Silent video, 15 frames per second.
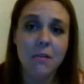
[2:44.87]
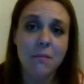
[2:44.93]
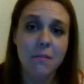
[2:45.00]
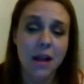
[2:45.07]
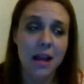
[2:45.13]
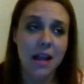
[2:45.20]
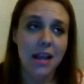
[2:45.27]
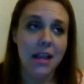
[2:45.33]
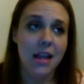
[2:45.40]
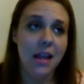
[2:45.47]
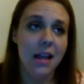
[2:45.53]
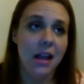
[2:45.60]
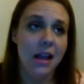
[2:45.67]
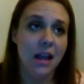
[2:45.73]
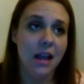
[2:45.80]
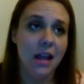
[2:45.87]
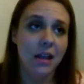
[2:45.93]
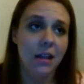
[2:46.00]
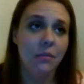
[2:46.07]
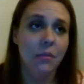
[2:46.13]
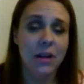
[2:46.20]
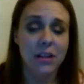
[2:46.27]
When
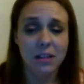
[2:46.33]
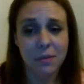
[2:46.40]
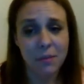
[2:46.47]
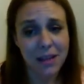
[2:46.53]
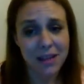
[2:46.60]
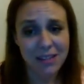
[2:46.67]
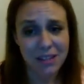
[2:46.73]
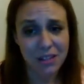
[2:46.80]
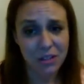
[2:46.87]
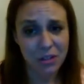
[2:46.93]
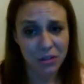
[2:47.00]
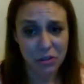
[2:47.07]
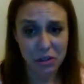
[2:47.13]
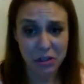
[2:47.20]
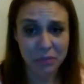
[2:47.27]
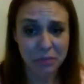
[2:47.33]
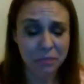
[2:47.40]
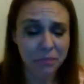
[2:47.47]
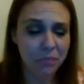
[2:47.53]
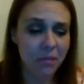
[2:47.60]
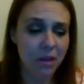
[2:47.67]
I saw a plastic surgeon,